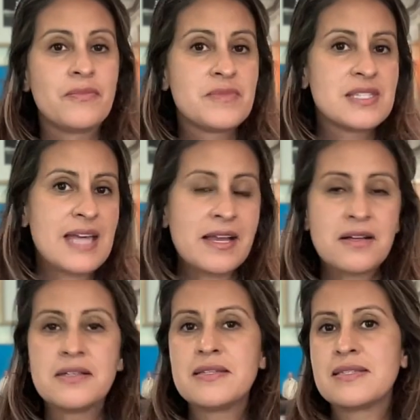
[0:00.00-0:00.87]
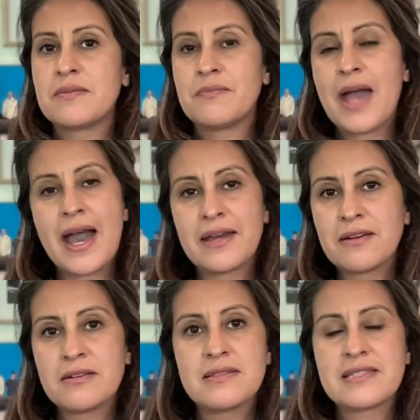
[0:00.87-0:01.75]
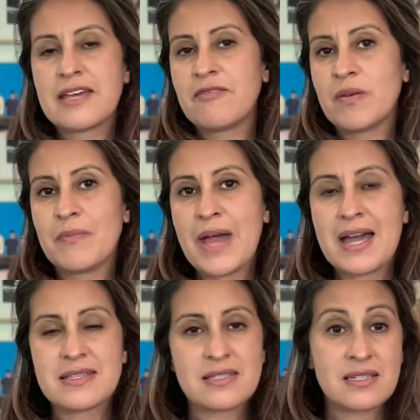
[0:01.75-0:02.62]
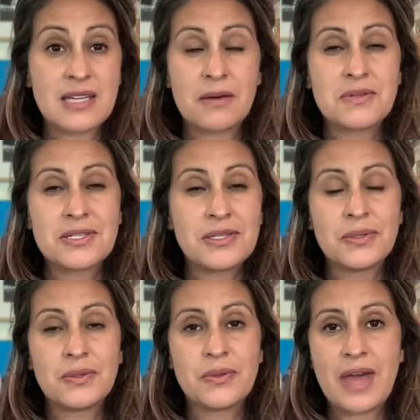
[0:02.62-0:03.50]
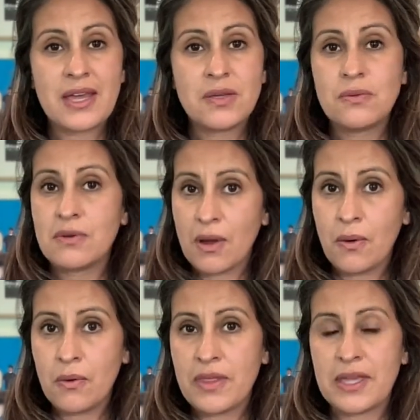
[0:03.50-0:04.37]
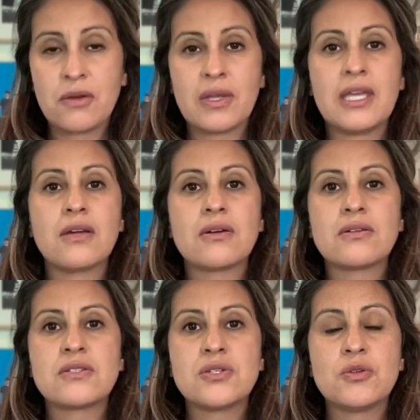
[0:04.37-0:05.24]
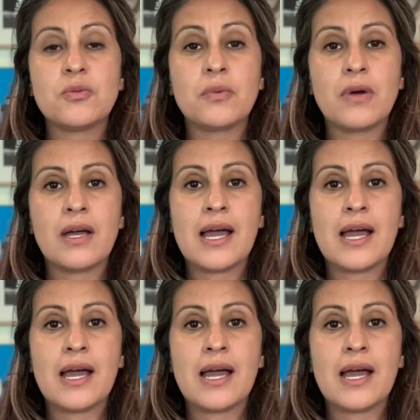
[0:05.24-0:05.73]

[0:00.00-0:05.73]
cycles and patterns that have been passed down to you, that you know that you're here to